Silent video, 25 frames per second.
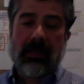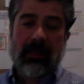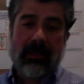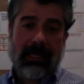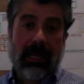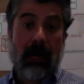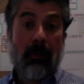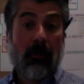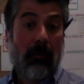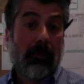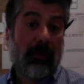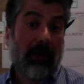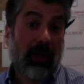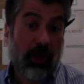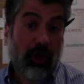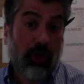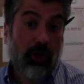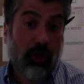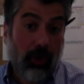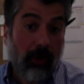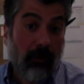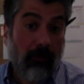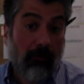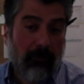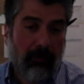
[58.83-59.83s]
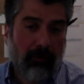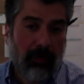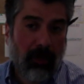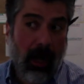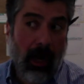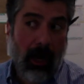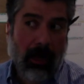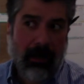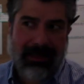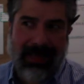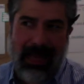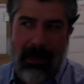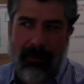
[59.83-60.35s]
That would be a nerve
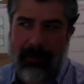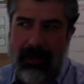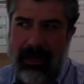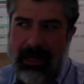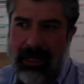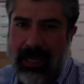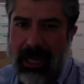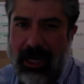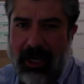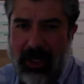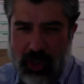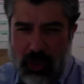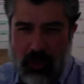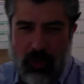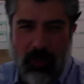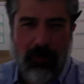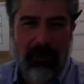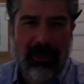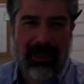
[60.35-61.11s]
block. That medication would